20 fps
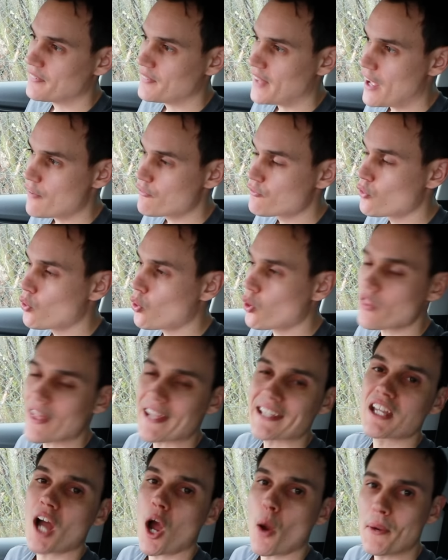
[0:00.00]
therefore
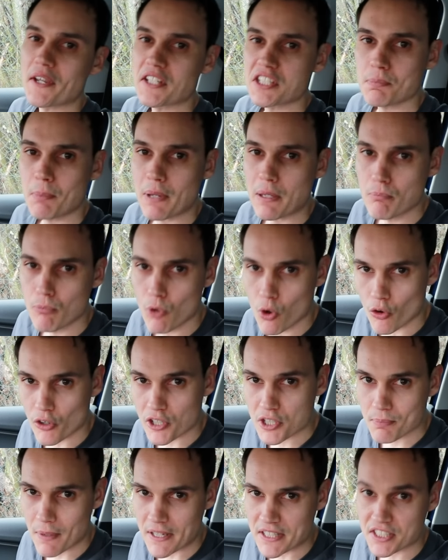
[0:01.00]
they're going to be more
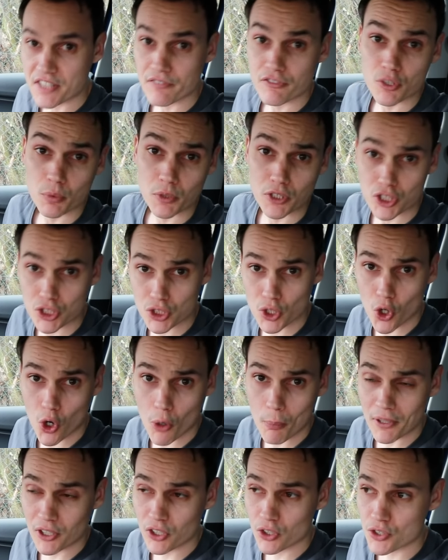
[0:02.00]
expensive to
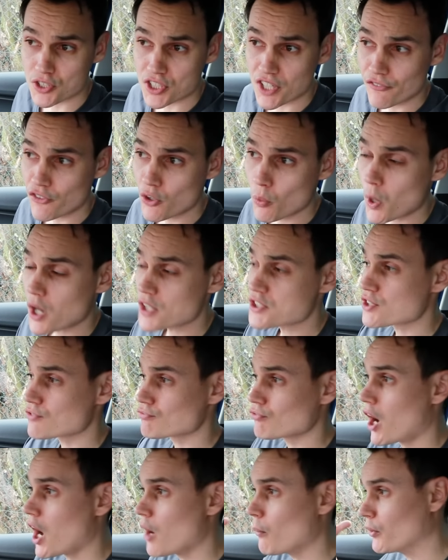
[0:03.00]
insure because if you were to
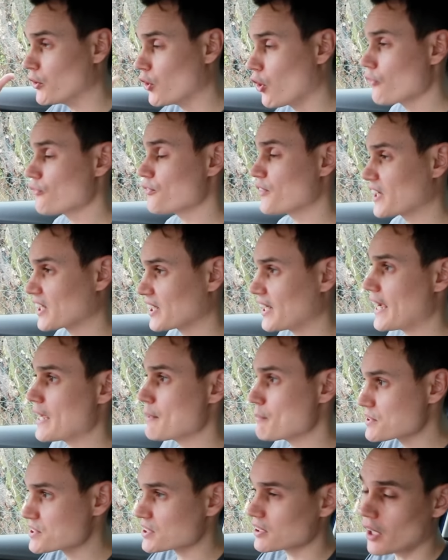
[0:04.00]
write one off, the
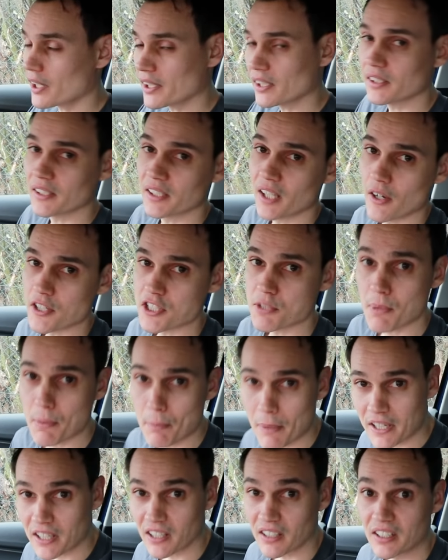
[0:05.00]
claim is likely going to be
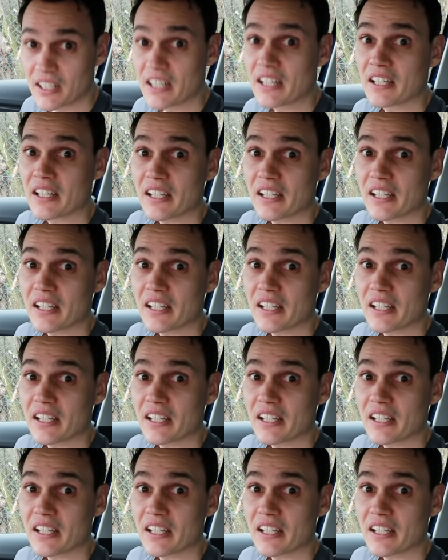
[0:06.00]
bigger.